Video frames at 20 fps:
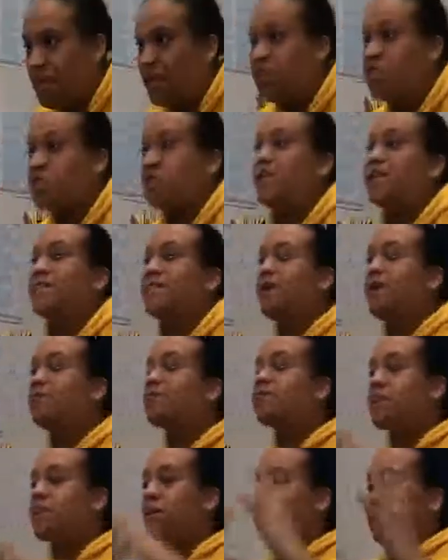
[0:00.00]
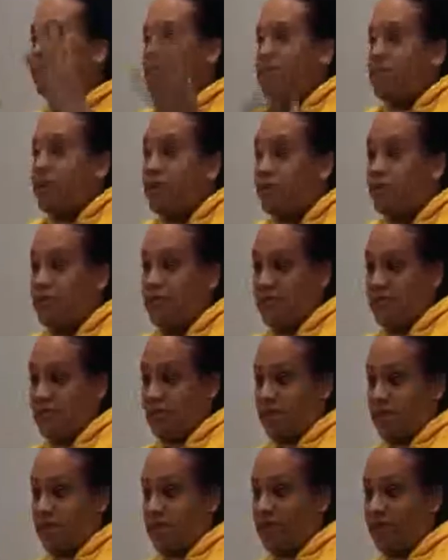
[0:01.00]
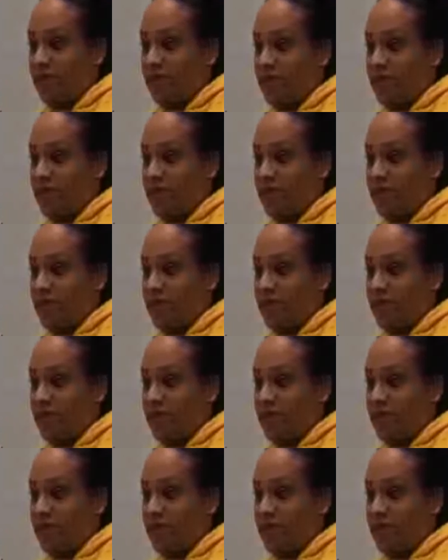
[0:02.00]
So I set up this company, Funk Physics.